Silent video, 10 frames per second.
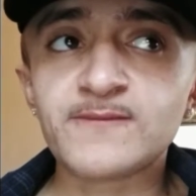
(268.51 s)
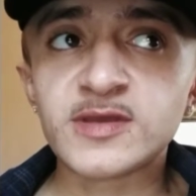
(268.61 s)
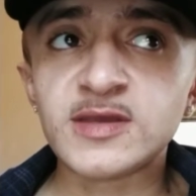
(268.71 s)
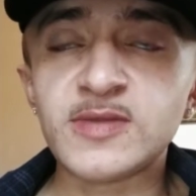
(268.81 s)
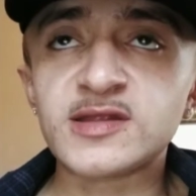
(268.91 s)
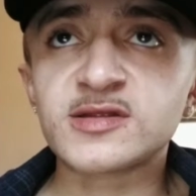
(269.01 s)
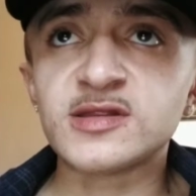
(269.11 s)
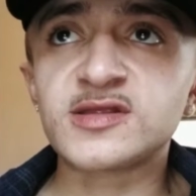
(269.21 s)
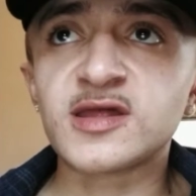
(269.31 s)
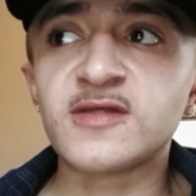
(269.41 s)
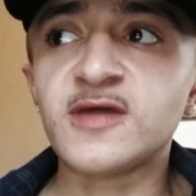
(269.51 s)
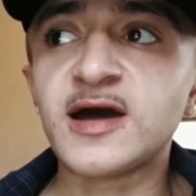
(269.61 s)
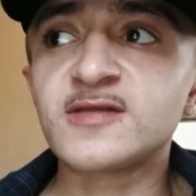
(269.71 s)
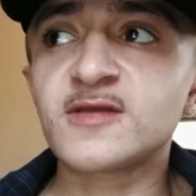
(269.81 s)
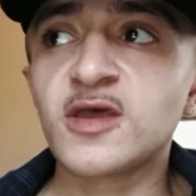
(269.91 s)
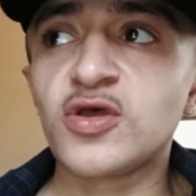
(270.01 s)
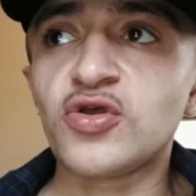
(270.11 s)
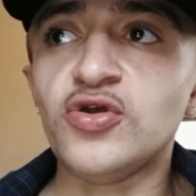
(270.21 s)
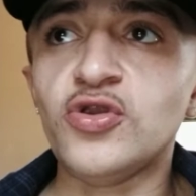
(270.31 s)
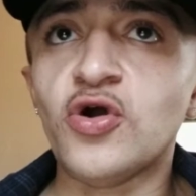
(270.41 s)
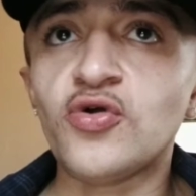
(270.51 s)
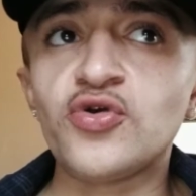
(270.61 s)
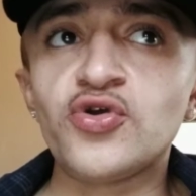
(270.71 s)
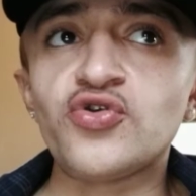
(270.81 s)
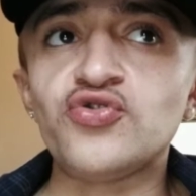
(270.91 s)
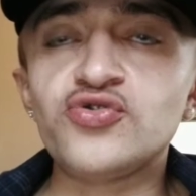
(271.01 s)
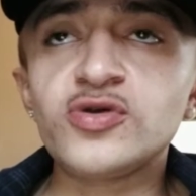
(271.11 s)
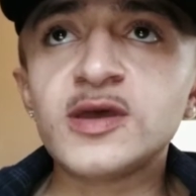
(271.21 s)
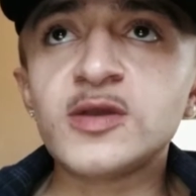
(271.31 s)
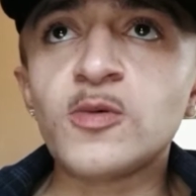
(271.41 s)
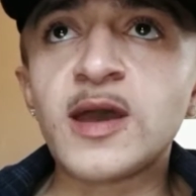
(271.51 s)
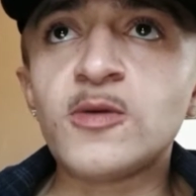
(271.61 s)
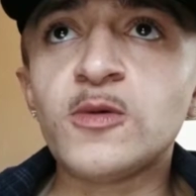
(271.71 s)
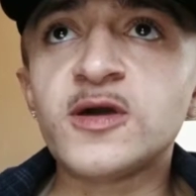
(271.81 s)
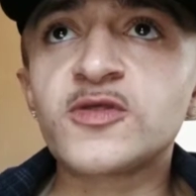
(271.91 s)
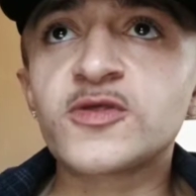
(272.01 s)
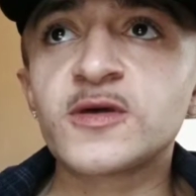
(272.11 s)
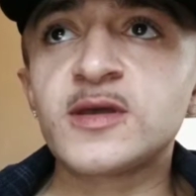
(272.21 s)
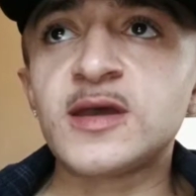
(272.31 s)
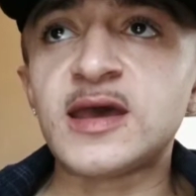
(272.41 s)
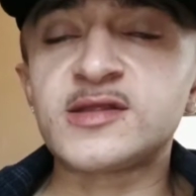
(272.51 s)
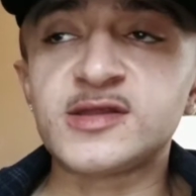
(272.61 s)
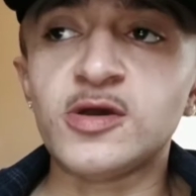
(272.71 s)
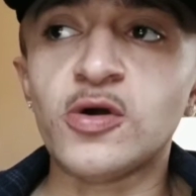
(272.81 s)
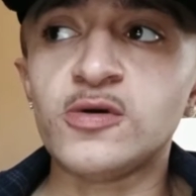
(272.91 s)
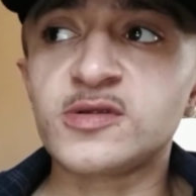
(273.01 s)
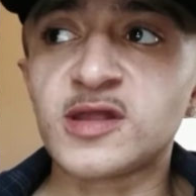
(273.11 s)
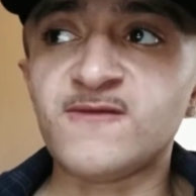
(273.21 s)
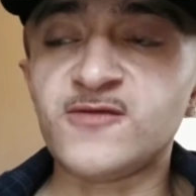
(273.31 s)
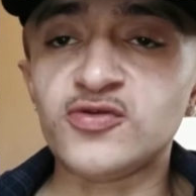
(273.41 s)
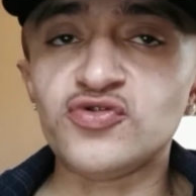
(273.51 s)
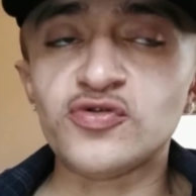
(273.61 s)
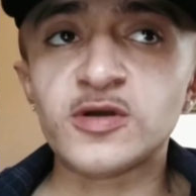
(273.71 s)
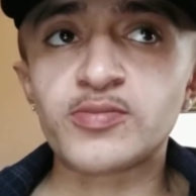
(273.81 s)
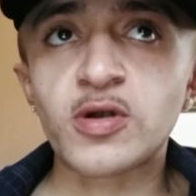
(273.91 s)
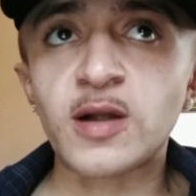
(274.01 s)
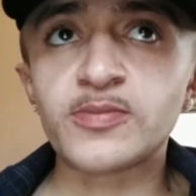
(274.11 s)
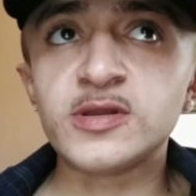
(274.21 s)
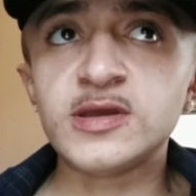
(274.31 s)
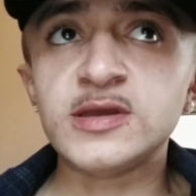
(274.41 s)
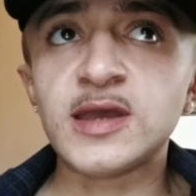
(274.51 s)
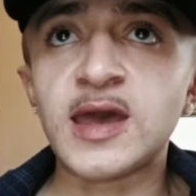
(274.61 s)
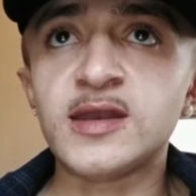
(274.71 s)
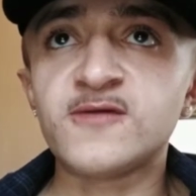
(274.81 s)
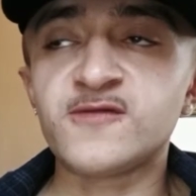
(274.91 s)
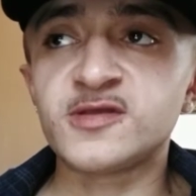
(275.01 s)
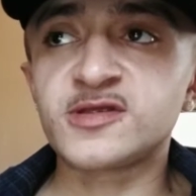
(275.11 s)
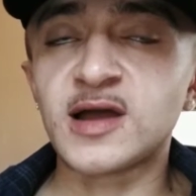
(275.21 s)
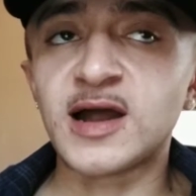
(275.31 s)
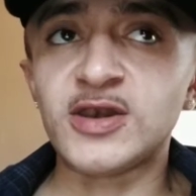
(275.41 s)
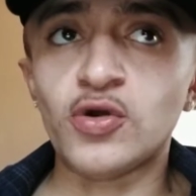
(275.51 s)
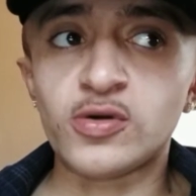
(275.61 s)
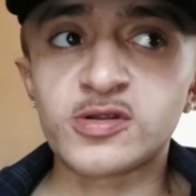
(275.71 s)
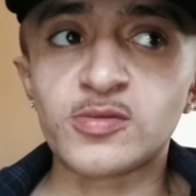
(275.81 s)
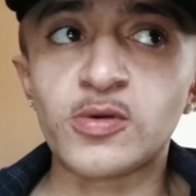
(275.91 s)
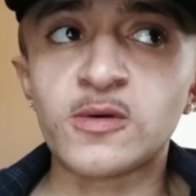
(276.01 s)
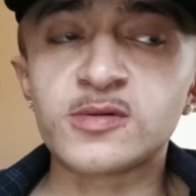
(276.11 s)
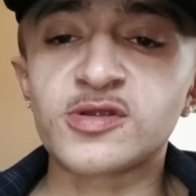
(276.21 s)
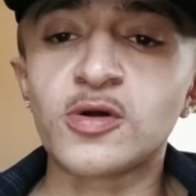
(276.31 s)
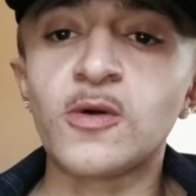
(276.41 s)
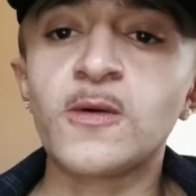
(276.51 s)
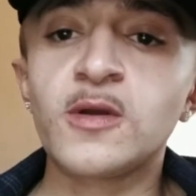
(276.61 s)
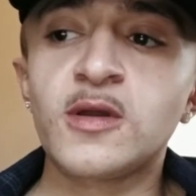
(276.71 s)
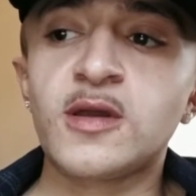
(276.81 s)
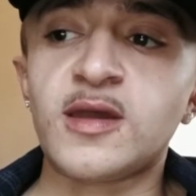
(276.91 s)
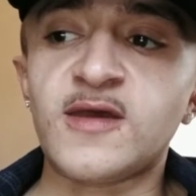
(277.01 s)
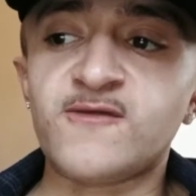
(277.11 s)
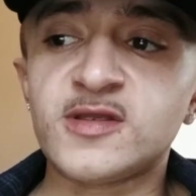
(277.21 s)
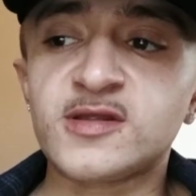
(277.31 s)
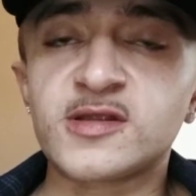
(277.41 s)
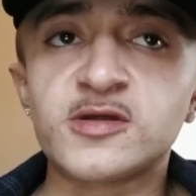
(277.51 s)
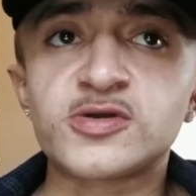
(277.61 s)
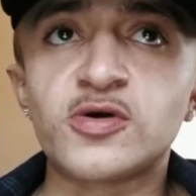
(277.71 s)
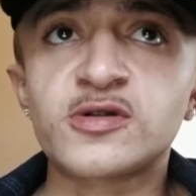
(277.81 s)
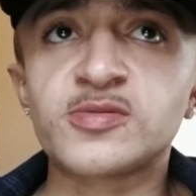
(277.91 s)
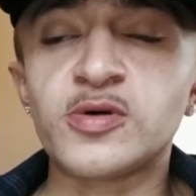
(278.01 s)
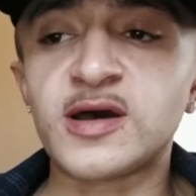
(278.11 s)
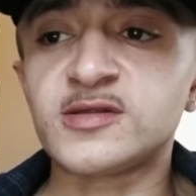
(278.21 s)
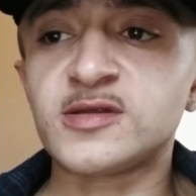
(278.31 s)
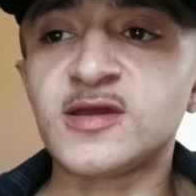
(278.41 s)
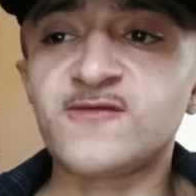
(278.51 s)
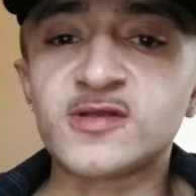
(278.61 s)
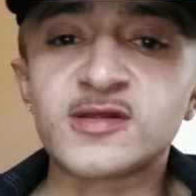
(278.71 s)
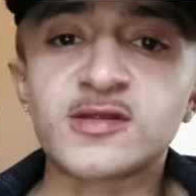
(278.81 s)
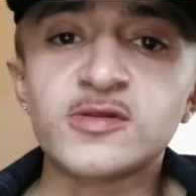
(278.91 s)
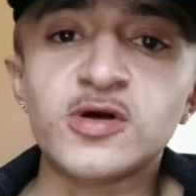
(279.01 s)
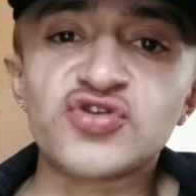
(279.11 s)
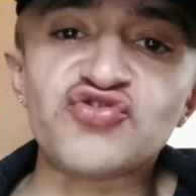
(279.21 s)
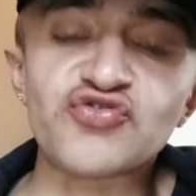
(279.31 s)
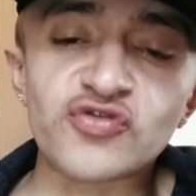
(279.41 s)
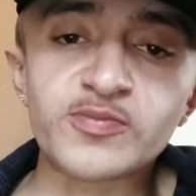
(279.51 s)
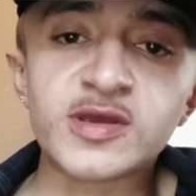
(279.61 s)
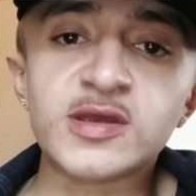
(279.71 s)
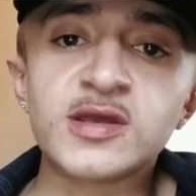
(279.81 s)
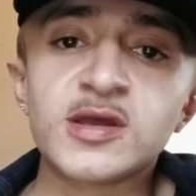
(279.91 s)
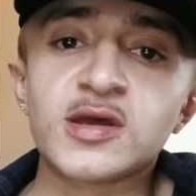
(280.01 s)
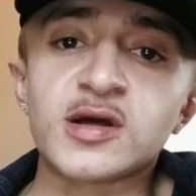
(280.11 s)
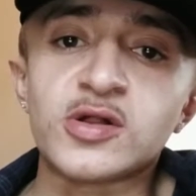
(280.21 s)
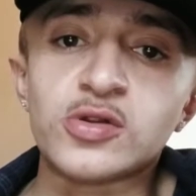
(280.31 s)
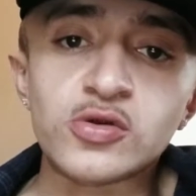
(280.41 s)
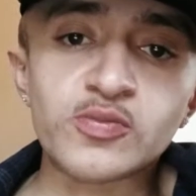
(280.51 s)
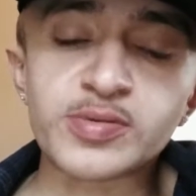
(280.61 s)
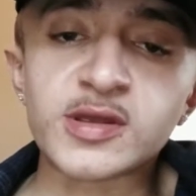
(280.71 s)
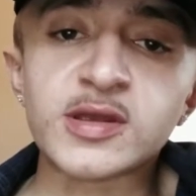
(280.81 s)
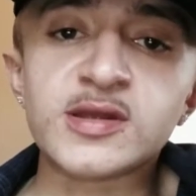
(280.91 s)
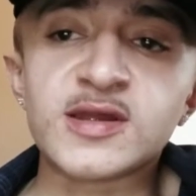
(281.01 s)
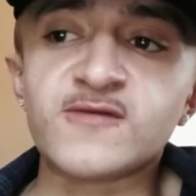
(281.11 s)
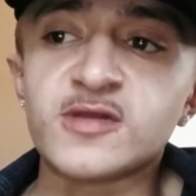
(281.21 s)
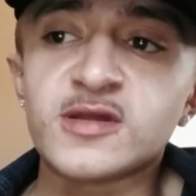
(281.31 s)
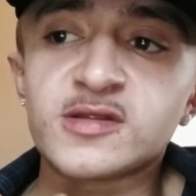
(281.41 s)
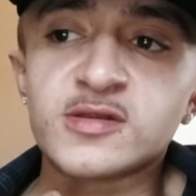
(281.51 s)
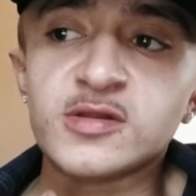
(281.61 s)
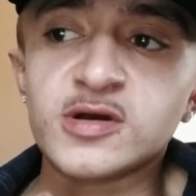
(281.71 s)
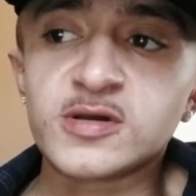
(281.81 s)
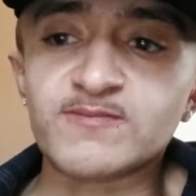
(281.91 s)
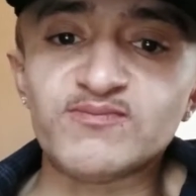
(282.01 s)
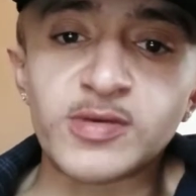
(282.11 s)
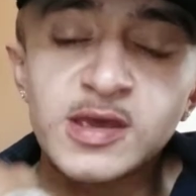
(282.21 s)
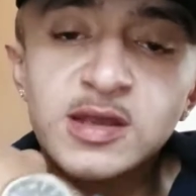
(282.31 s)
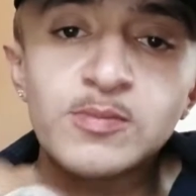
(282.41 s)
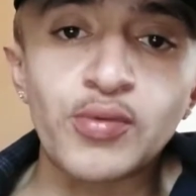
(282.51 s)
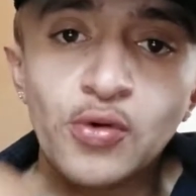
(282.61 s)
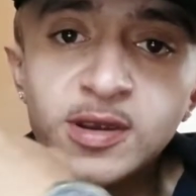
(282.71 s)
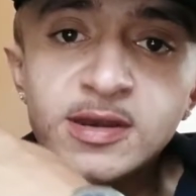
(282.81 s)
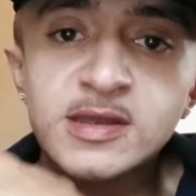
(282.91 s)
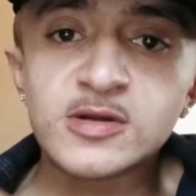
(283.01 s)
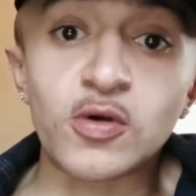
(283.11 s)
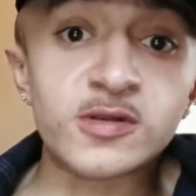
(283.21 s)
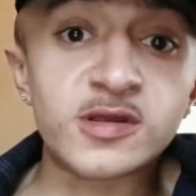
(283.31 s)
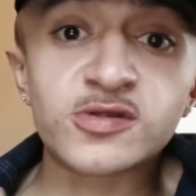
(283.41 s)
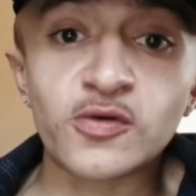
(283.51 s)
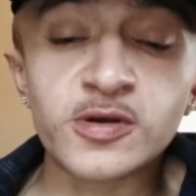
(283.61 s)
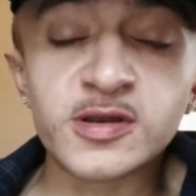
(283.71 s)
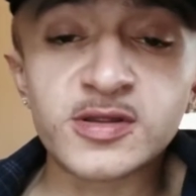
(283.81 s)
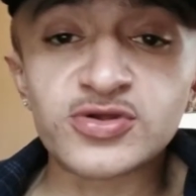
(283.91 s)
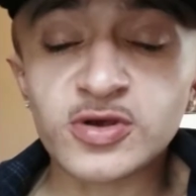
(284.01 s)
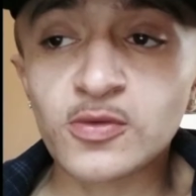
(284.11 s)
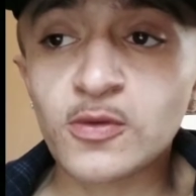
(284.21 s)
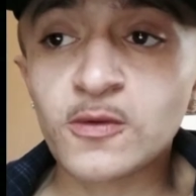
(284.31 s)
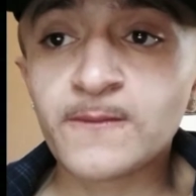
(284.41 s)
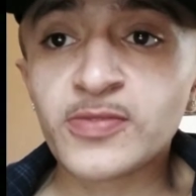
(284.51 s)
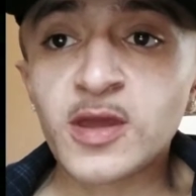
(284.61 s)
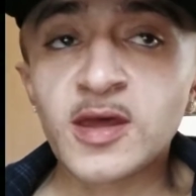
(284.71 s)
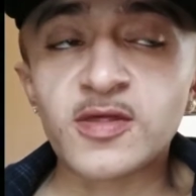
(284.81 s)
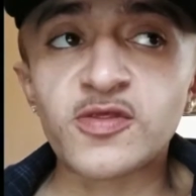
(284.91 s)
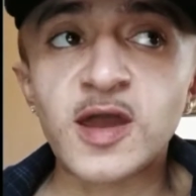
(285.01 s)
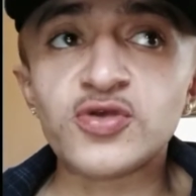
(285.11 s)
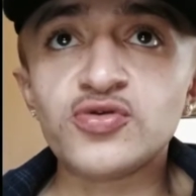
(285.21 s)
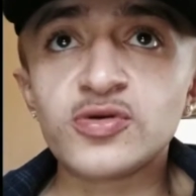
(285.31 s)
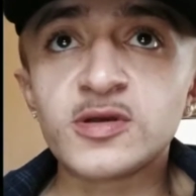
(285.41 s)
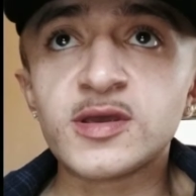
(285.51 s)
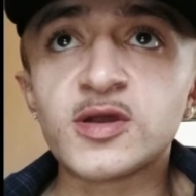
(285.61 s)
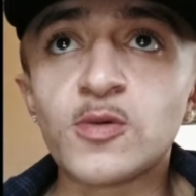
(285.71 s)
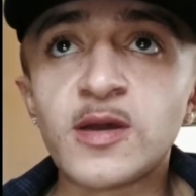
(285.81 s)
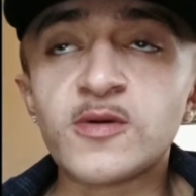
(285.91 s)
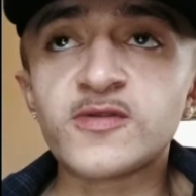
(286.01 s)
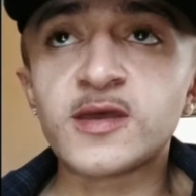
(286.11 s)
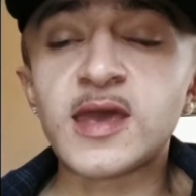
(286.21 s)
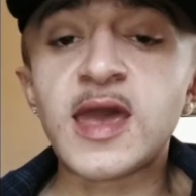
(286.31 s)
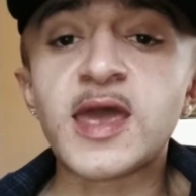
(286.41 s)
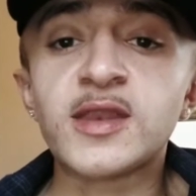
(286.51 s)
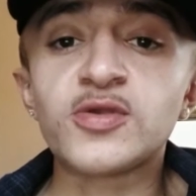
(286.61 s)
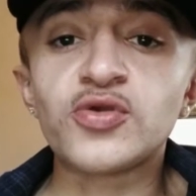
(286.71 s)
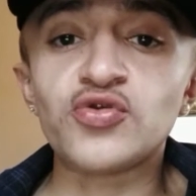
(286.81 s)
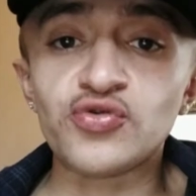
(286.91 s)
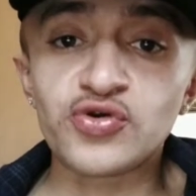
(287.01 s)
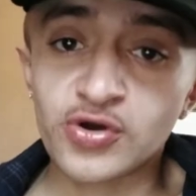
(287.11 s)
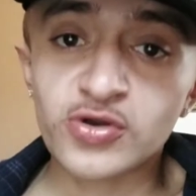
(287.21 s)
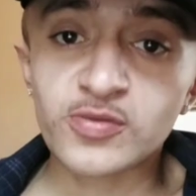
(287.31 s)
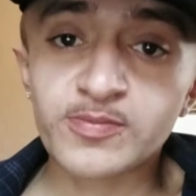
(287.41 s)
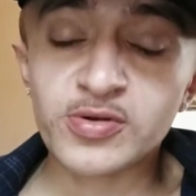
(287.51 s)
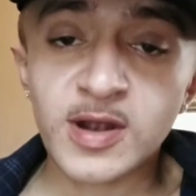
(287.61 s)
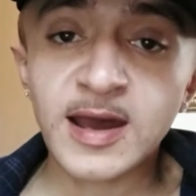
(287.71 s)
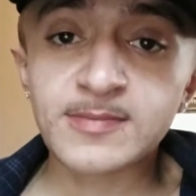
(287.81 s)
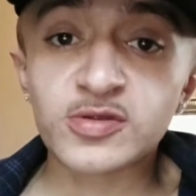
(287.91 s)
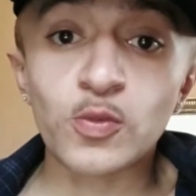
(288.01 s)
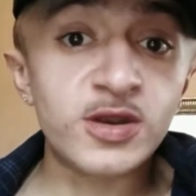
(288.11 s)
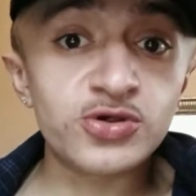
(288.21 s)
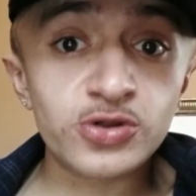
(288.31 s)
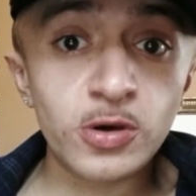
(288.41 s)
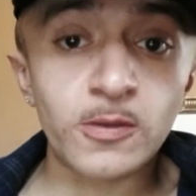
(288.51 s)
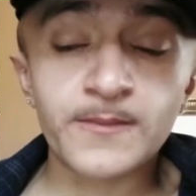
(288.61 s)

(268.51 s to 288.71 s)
He basically said that, you could get away with SEOs if you do it properly and if it's not noticeable. So if it doesn't look noticeable, as in if it doesn't look droopy, gloopy, if it doesn't look big, pointy, or distorted in general, then you could get away with it and you could perhaps win a show.